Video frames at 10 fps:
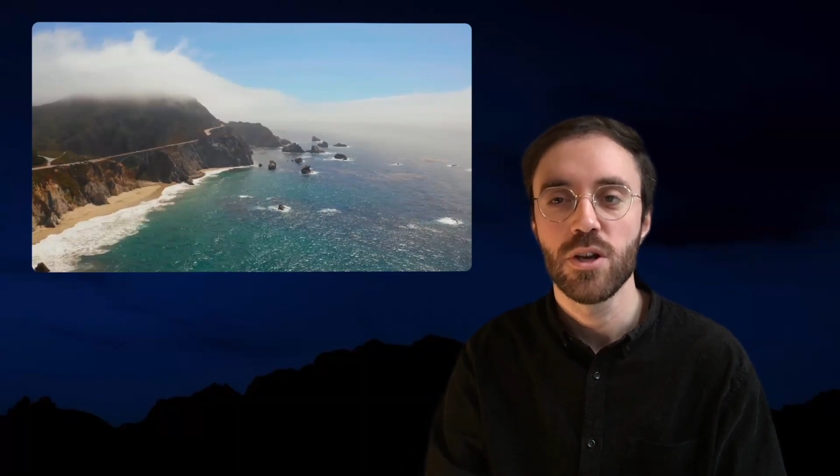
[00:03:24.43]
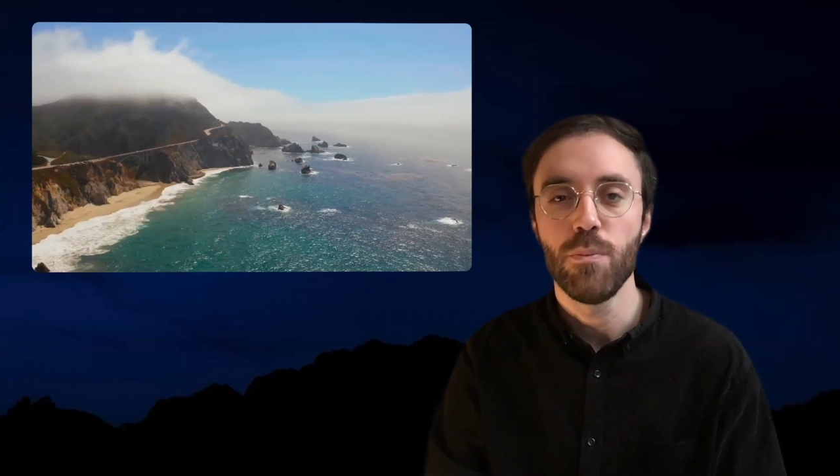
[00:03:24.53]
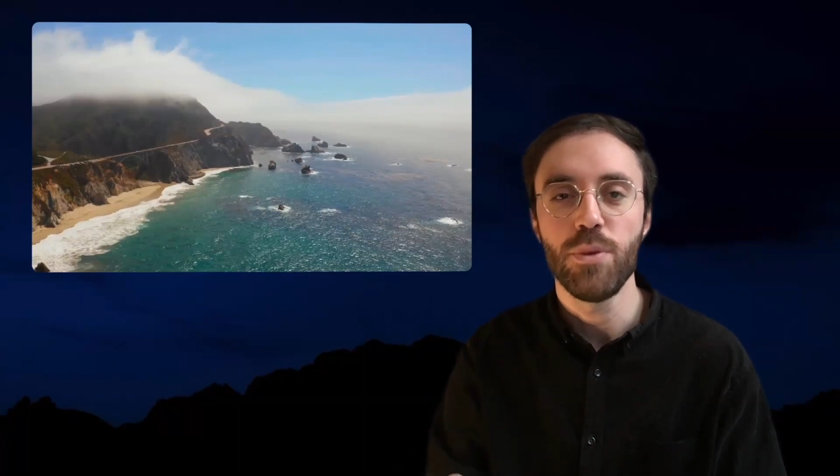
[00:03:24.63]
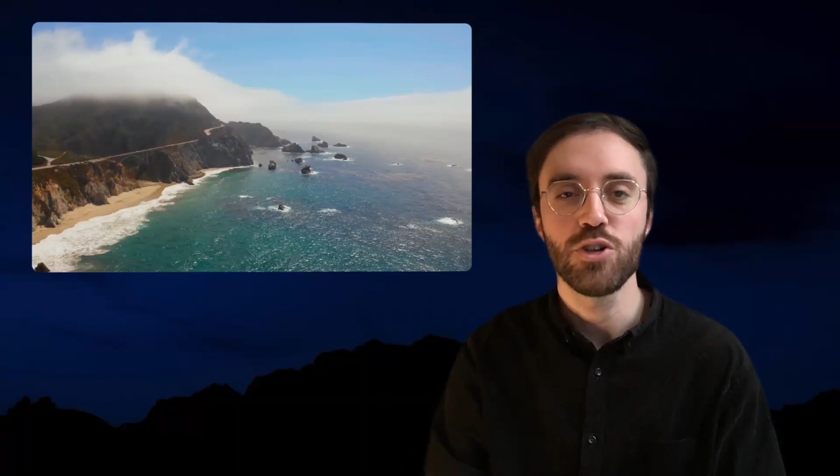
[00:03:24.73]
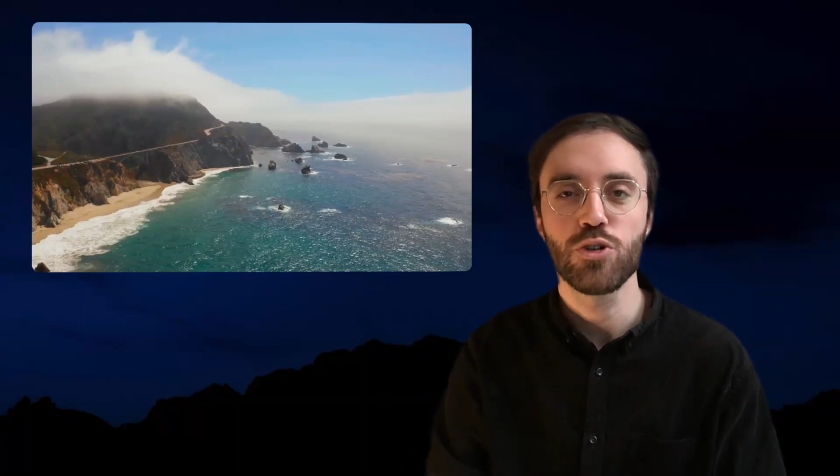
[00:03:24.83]

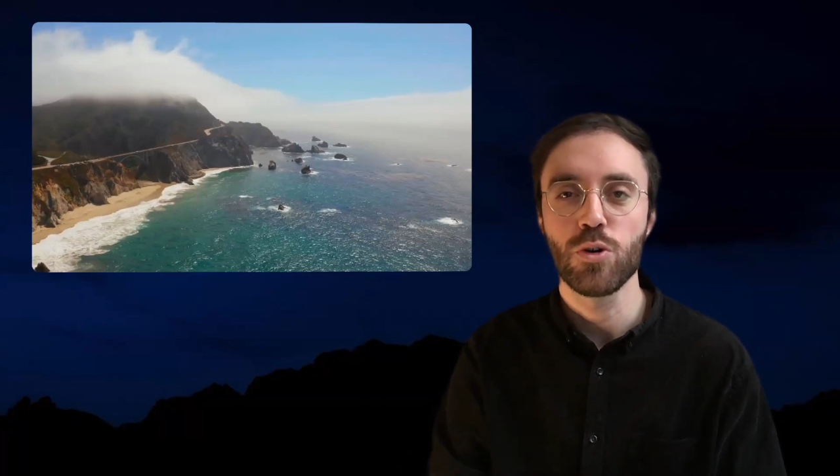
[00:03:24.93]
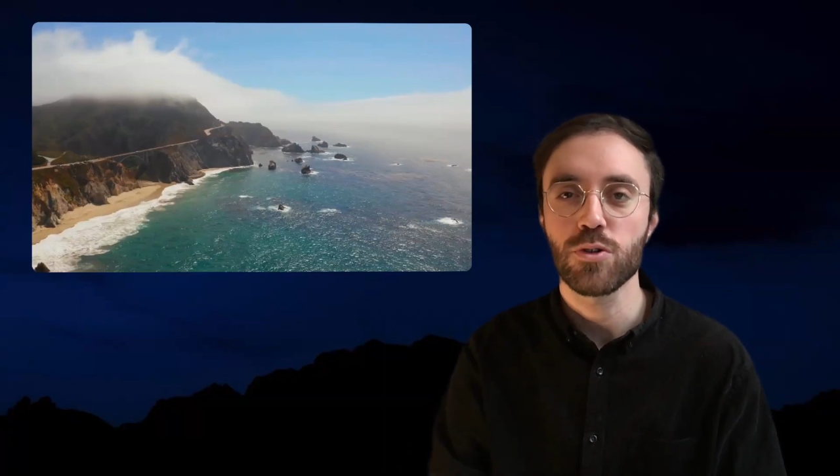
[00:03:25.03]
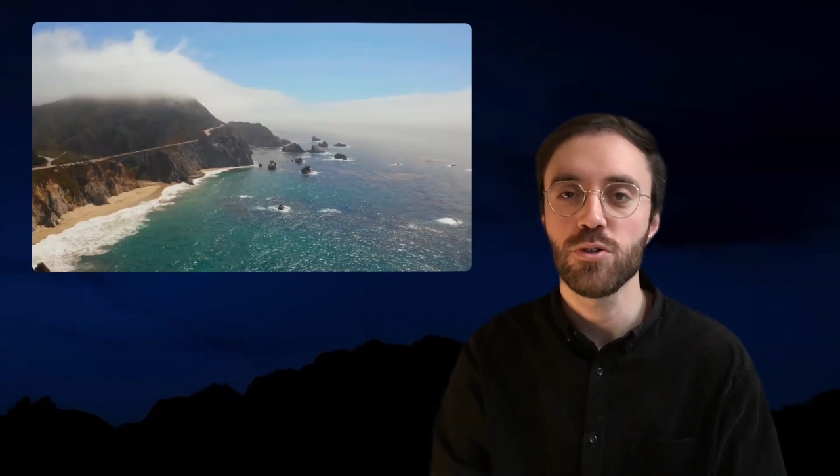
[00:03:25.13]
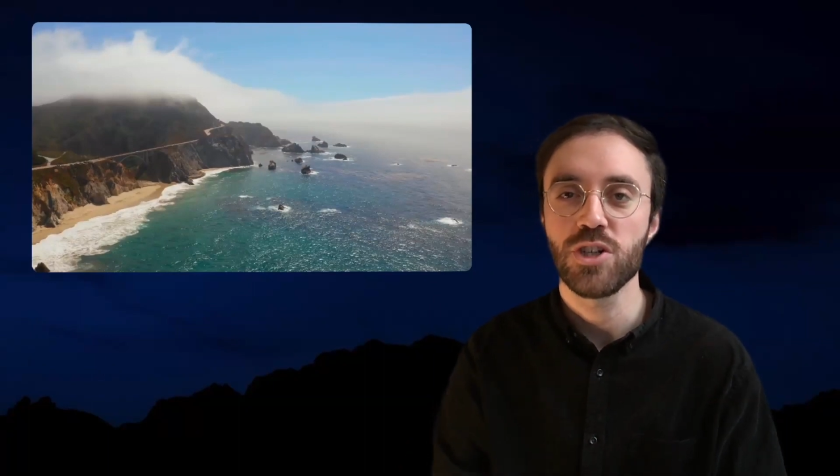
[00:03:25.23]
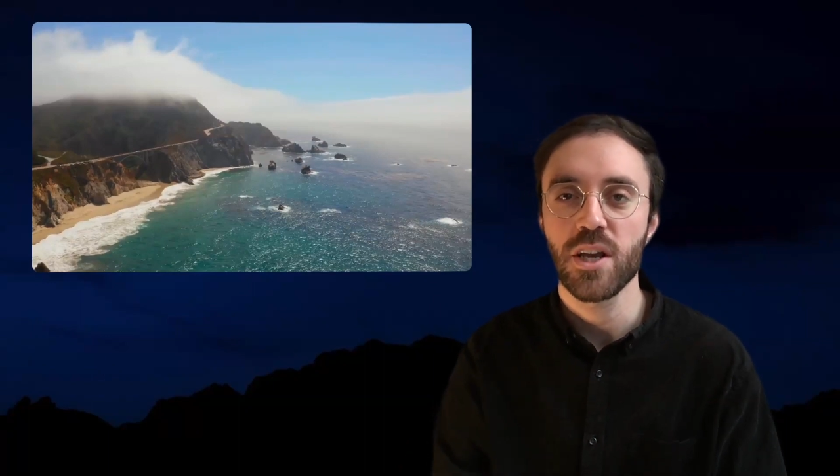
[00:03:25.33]
be sure
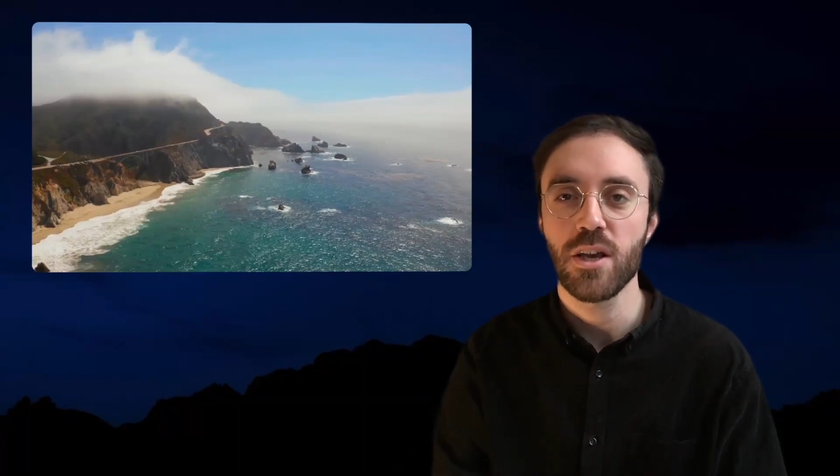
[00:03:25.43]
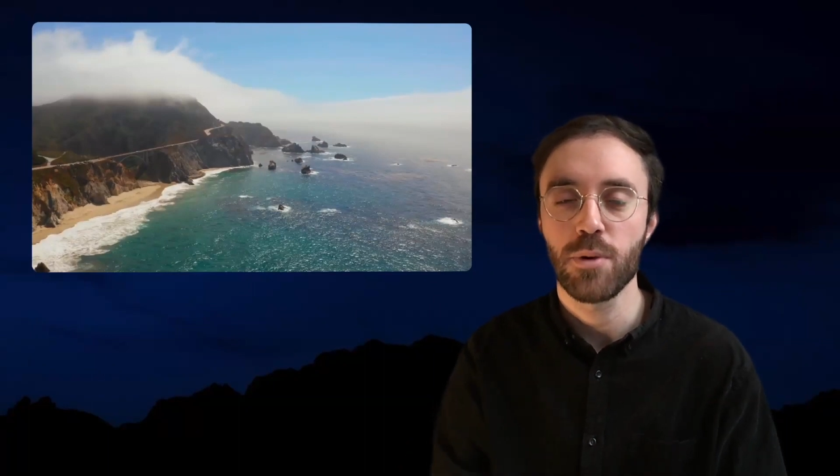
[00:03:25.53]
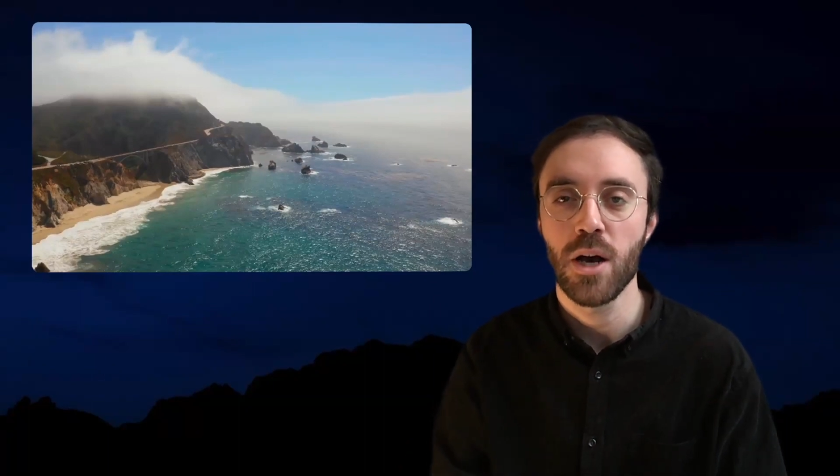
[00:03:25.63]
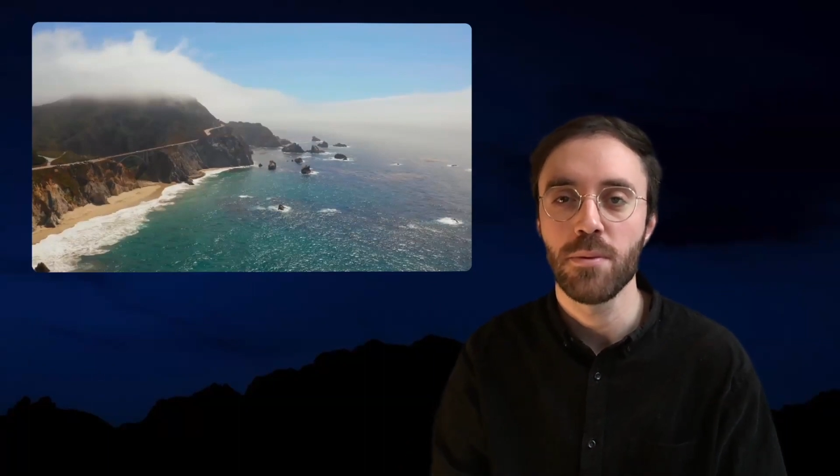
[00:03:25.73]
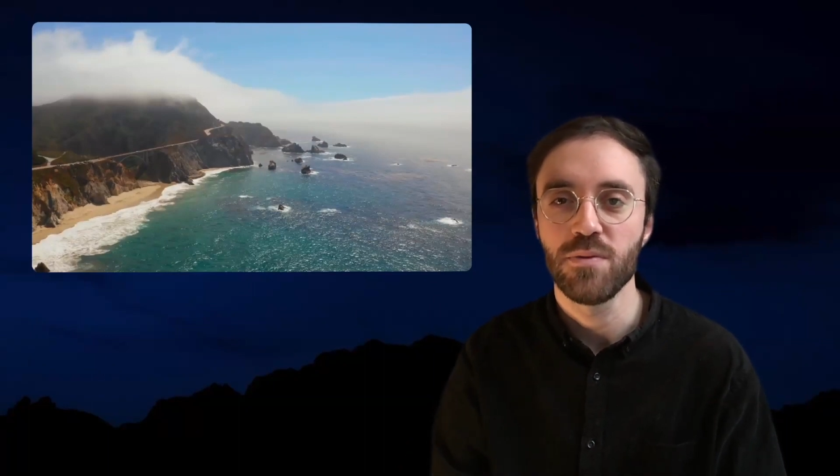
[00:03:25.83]
to check
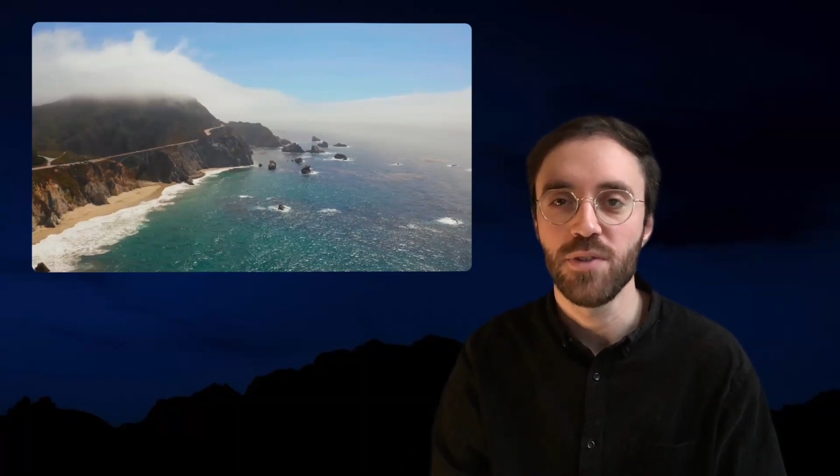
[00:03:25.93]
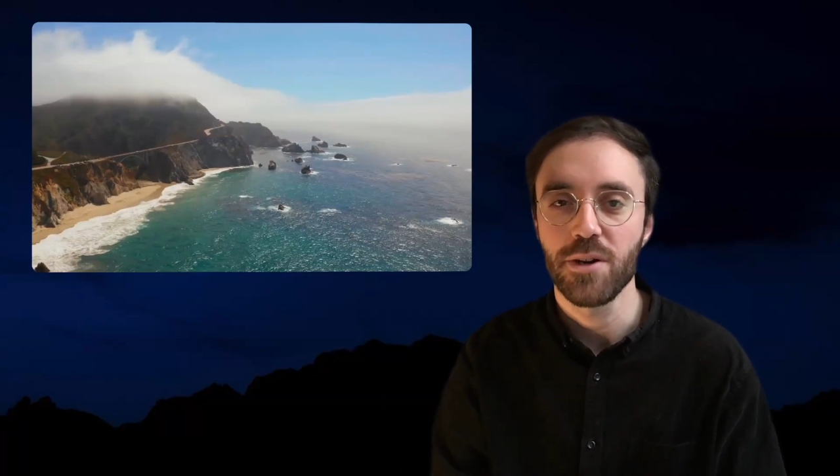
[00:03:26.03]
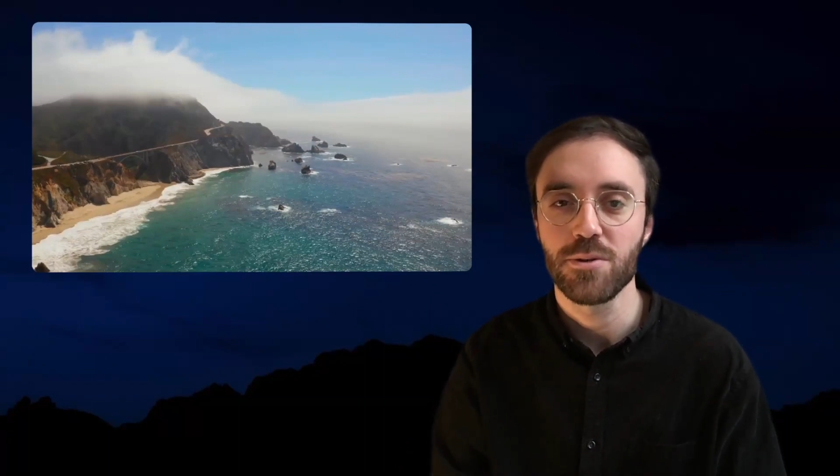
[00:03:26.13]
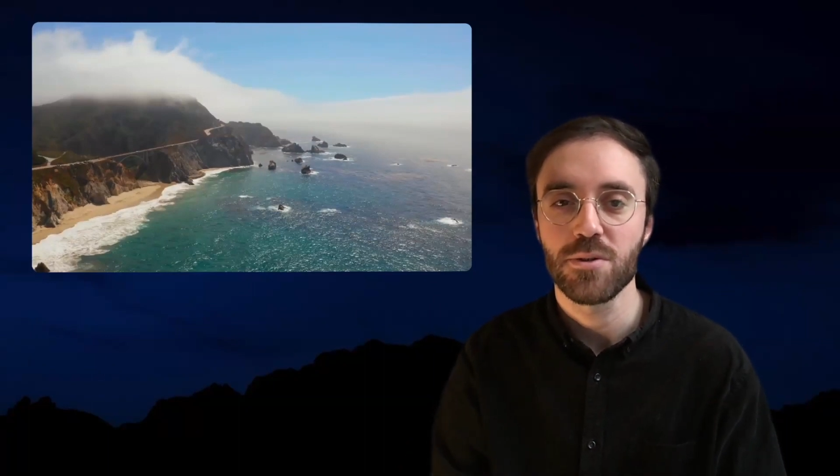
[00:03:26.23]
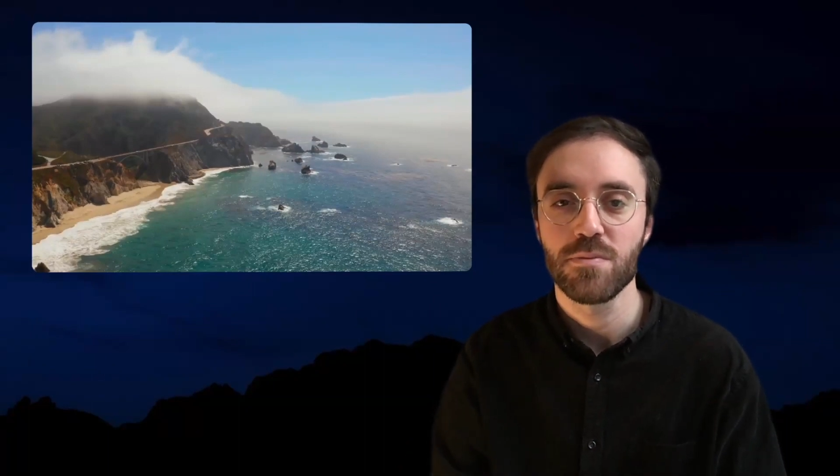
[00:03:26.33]
upcoming
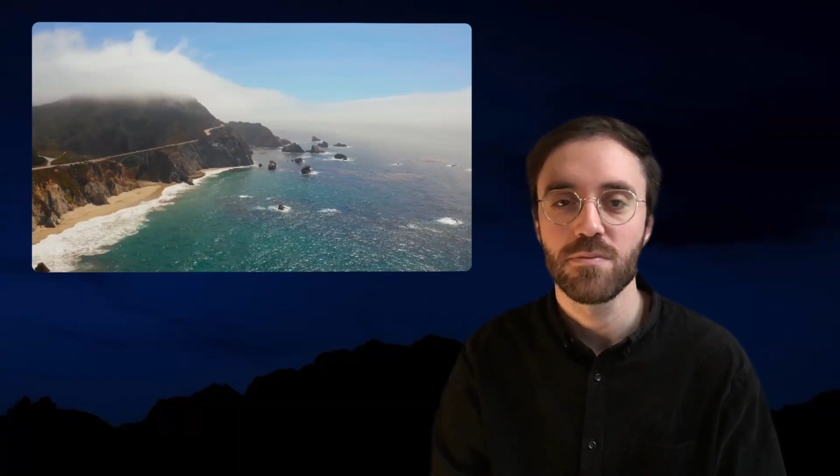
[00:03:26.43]
videos.